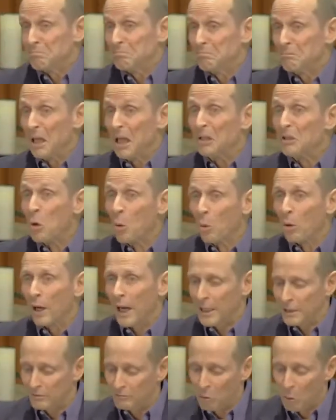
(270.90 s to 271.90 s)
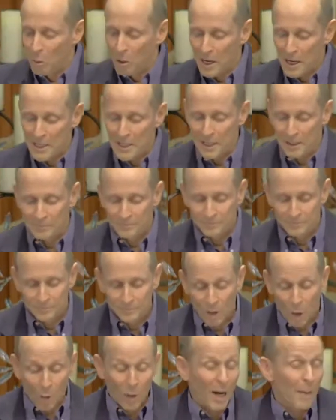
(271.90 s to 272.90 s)
ignore and avoid,
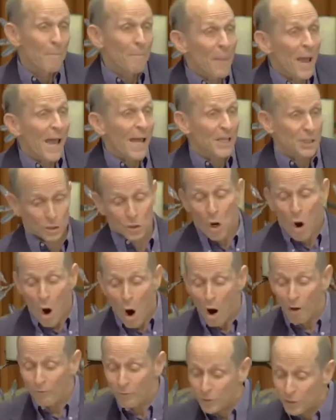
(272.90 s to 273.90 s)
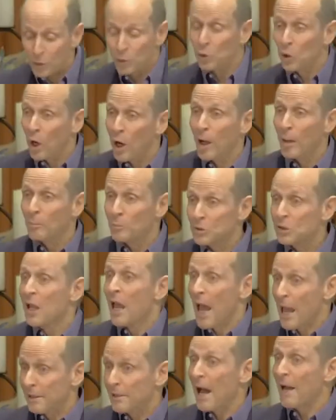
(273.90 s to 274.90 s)
or at best offer the crumbs
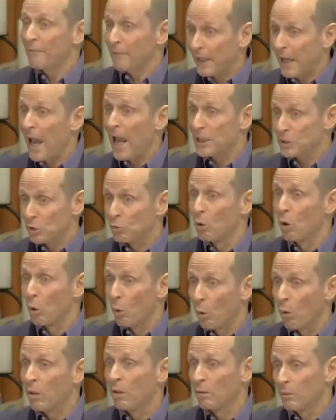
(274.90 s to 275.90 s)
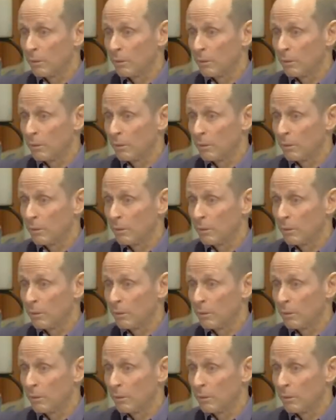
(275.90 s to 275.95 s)
and not the casserole?